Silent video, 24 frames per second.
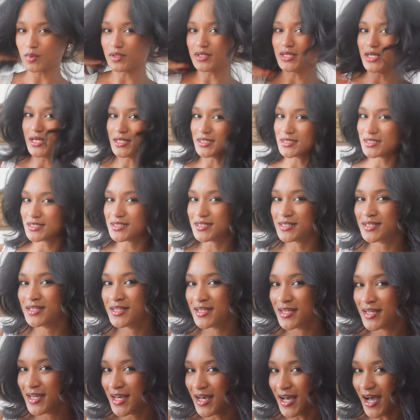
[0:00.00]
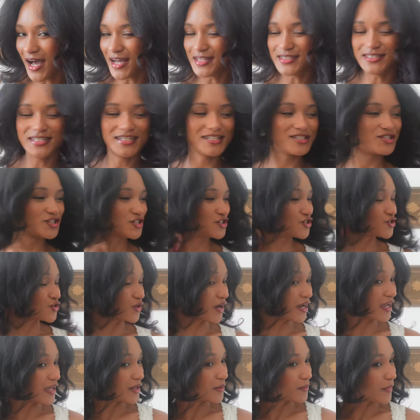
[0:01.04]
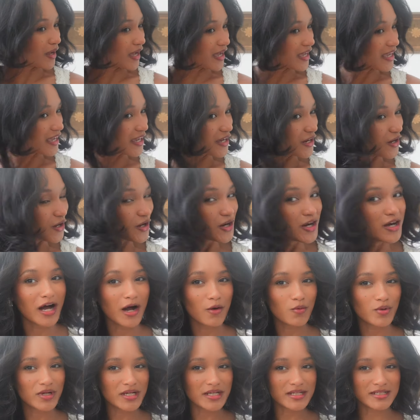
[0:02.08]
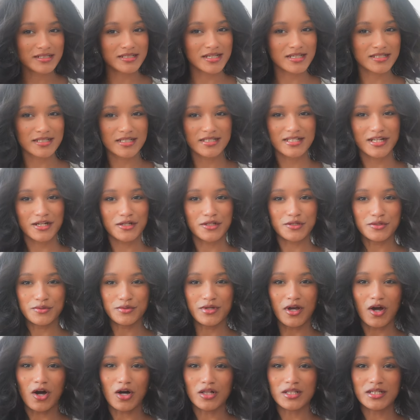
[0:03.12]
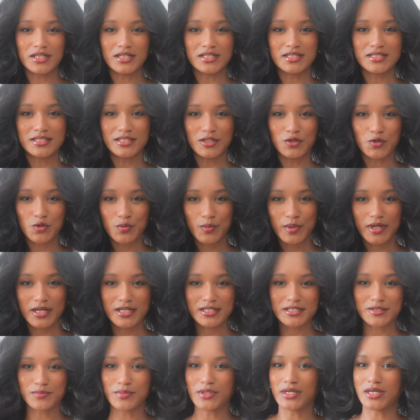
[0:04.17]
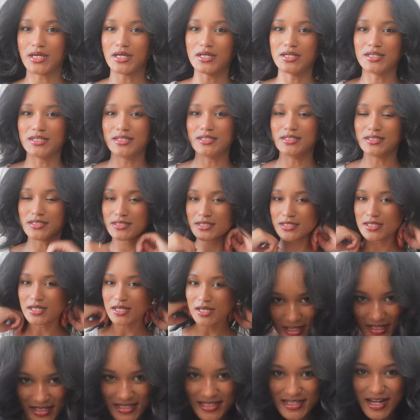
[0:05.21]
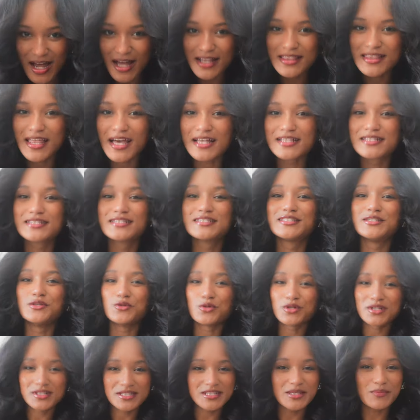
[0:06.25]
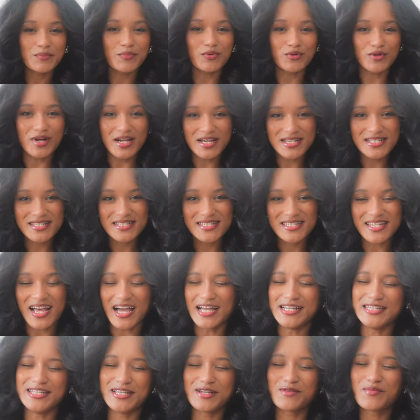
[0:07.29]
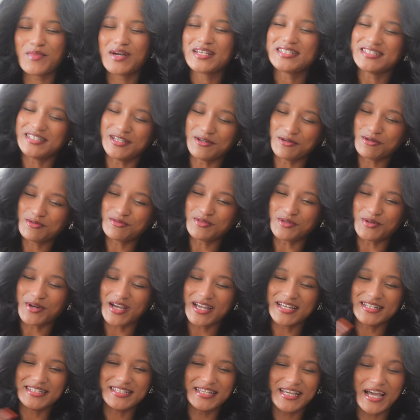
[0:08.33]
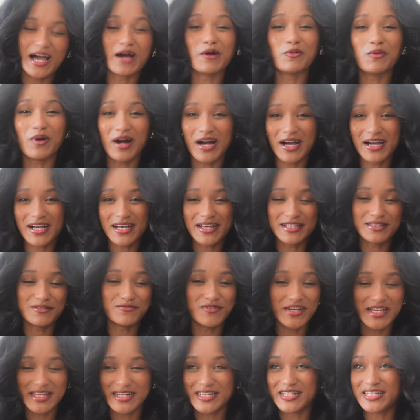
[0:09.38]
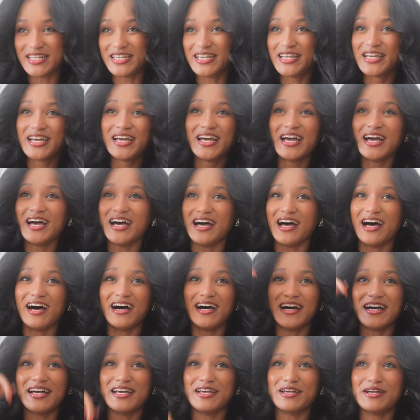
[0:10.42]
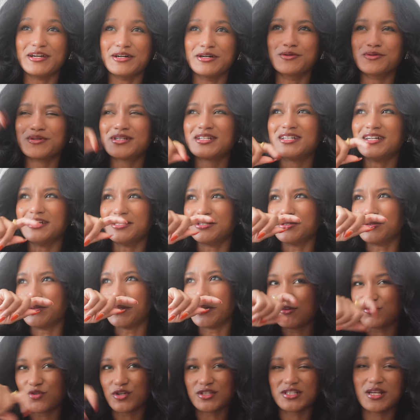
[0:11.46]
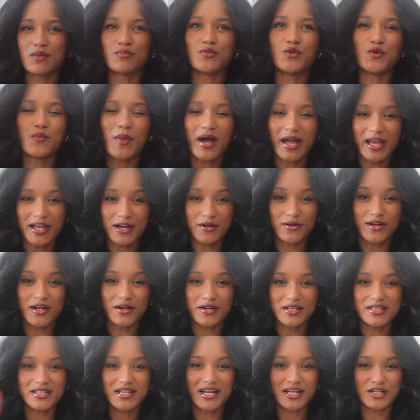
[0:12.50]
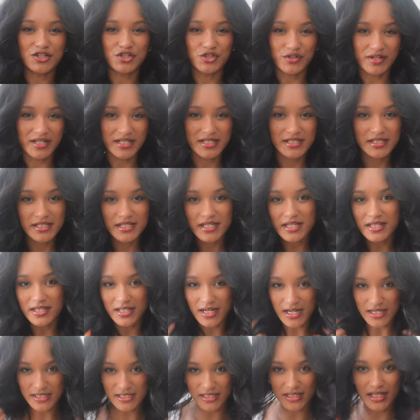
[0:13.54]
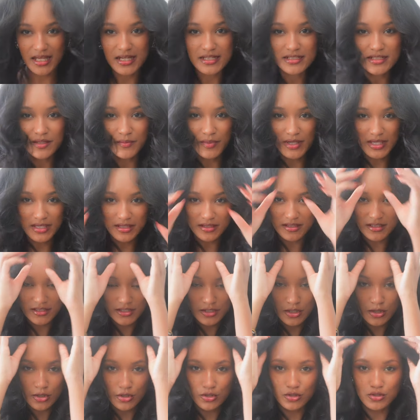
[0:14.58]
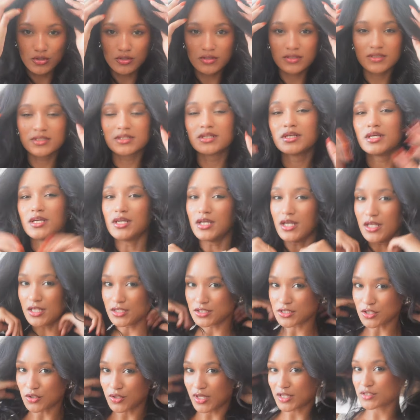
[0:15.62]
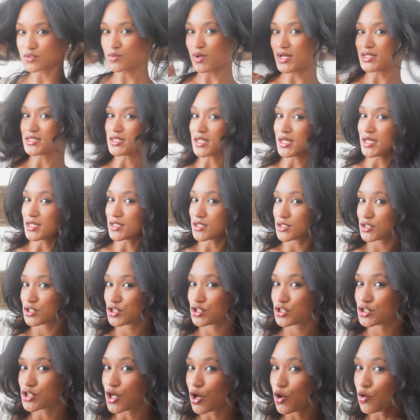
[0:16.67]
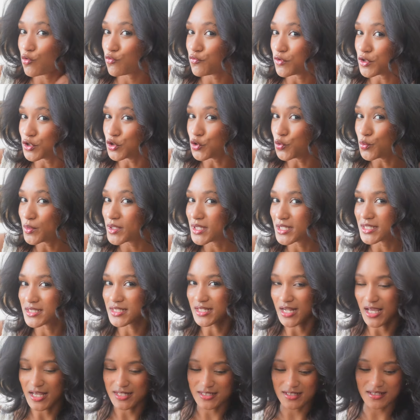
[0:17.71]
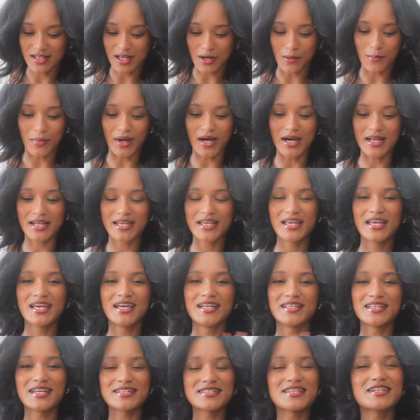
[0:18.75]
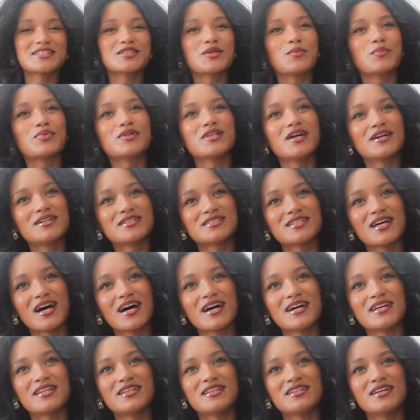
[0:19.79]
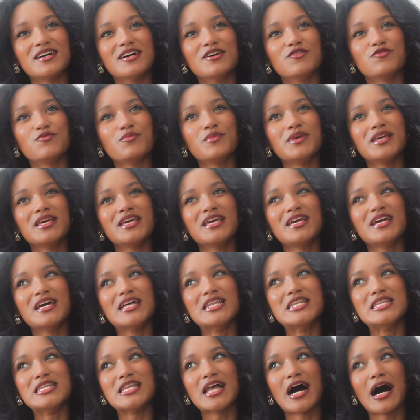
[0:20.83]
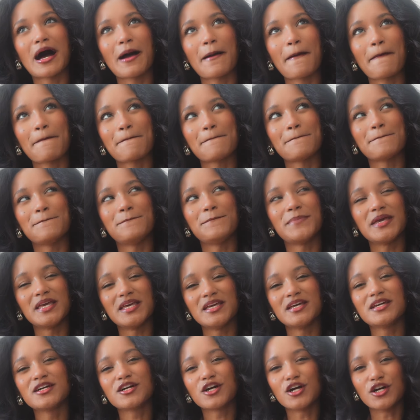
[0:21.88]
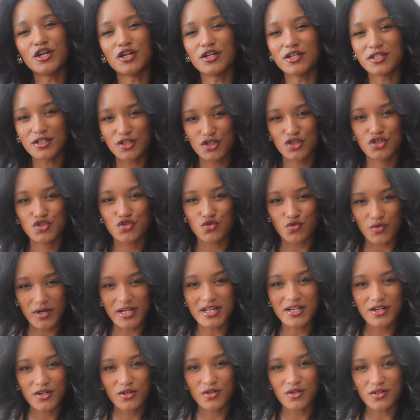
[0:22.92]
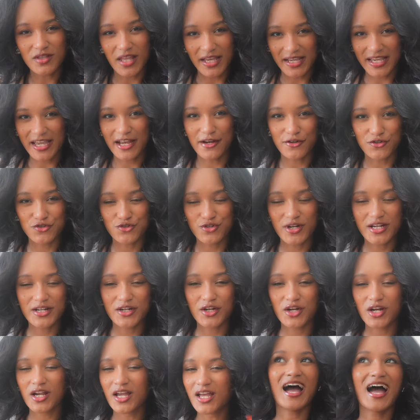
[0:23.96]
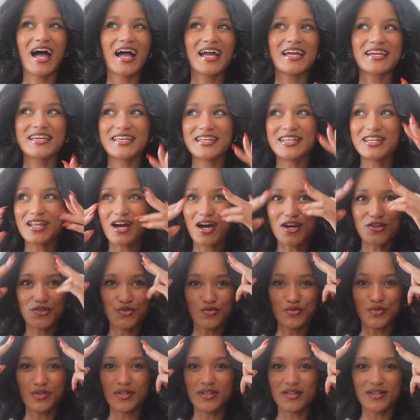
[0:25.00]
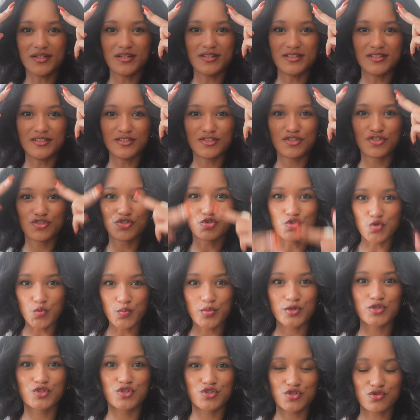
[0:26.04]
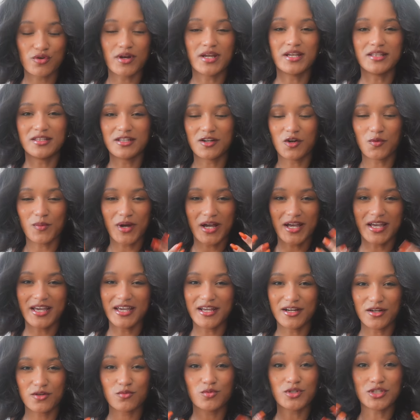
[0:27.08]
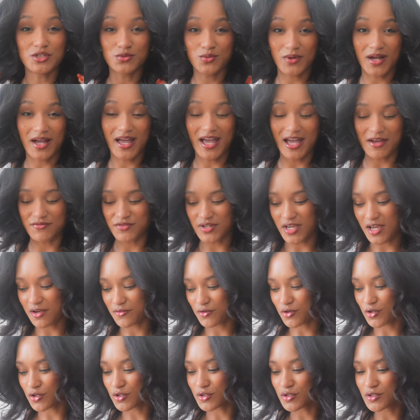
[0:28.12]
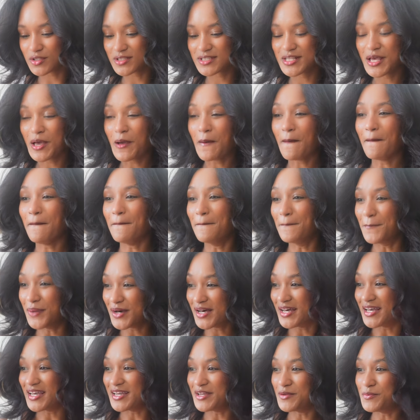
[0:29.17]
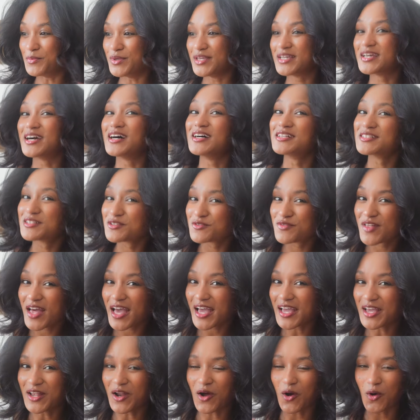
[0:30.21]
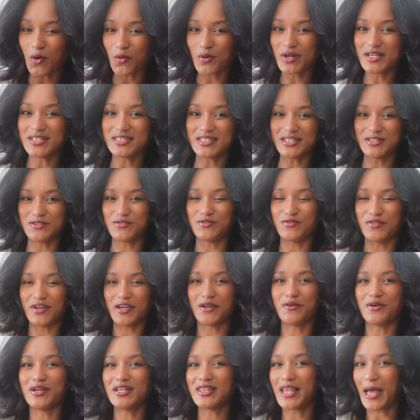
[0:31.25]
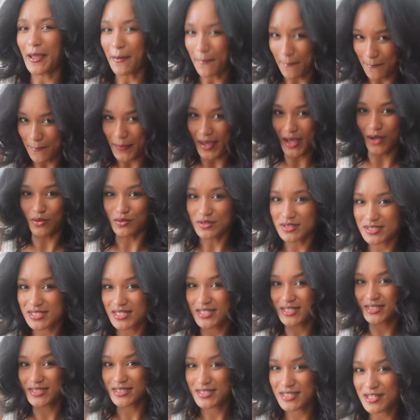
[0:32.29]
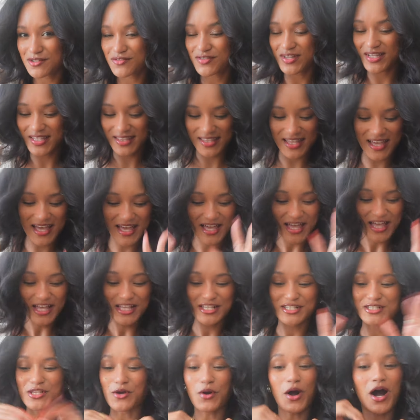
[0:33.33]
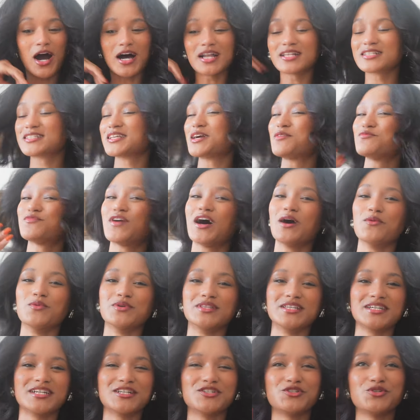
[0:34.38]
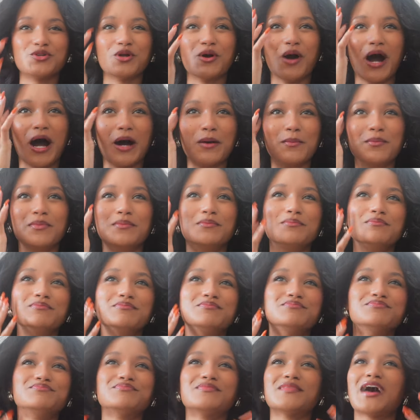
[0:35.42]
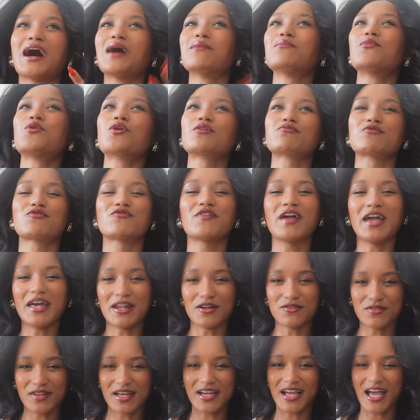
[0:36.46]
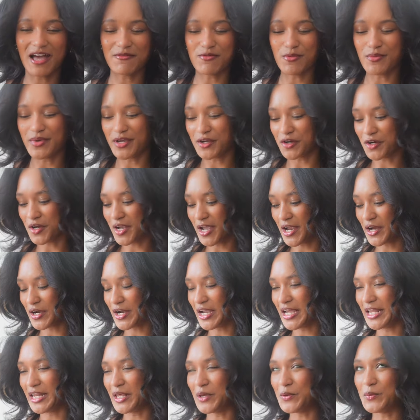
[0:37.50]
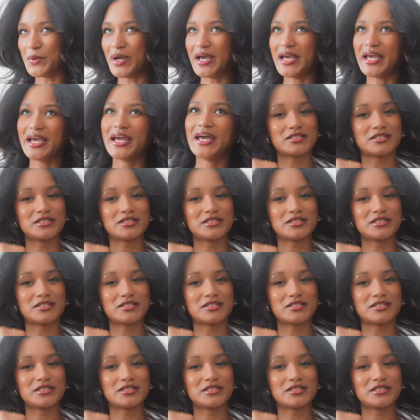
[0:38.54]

Yes, I did straighten my hair. I wouldn't necessarily call it a silk press because it's not that silkly pressed. I did it myself, okay? DIY at the vanity. What did I do? First I blew my hair out and then I straightened it and then I did like some heatless curls. And so that's why it's like so voluminous and has a lot of body. That's like the plus side of me not being a good straightener, like hair straightener. I cannot do the super straight look on my hair, which is why I have to have curls. But because of that, it always is very like bouncy and stuff like that. So honestly, I'm fine with it because, you know, I'm more of a fan of like having bigger hair anyway.